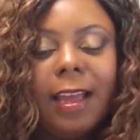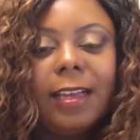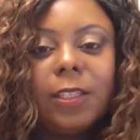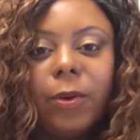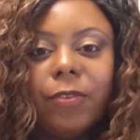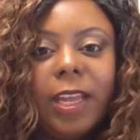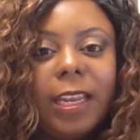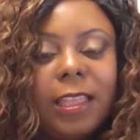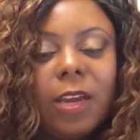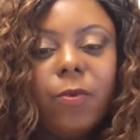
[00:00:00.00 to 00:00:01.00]
So if
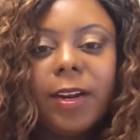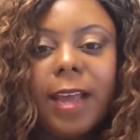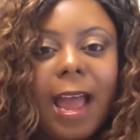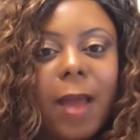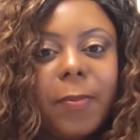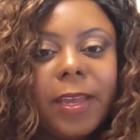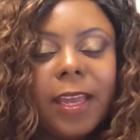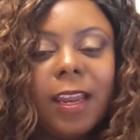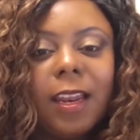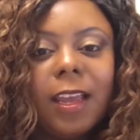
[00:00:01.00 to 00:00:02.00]
anything were to
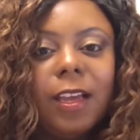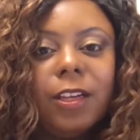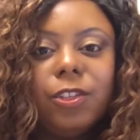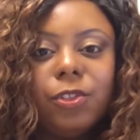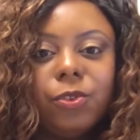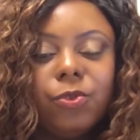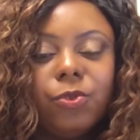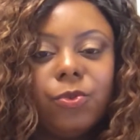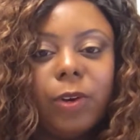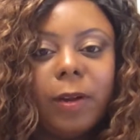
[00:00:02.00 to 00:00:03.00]
happen
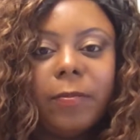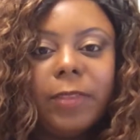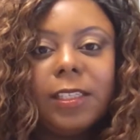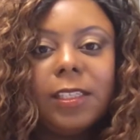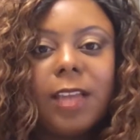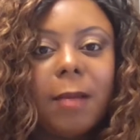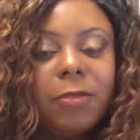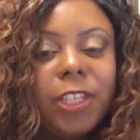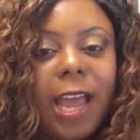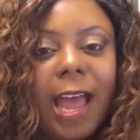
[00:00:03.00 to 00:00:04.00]
to
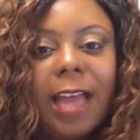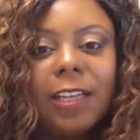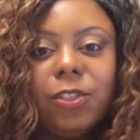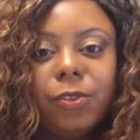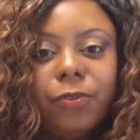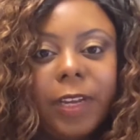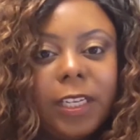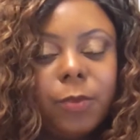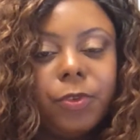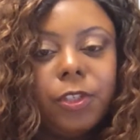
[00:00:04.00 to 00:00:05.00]
Snapchat, to
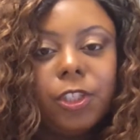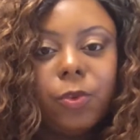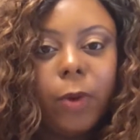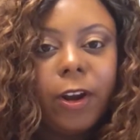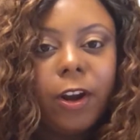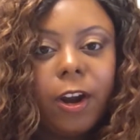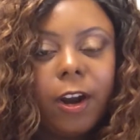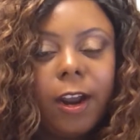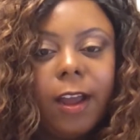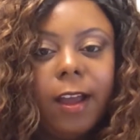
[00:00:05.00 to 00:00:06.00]
Facebook, to
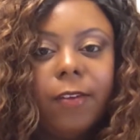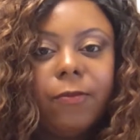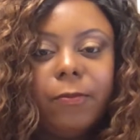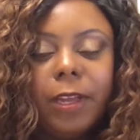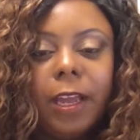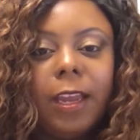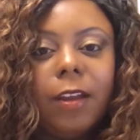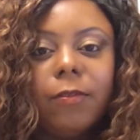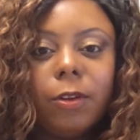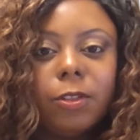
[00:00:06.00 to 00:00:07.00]
Twitter, any
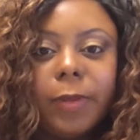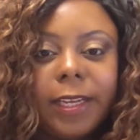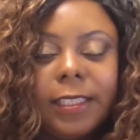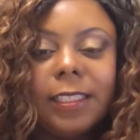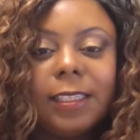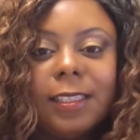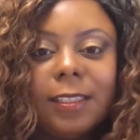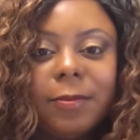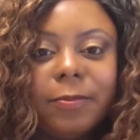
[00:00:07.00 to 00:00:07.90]
of those places,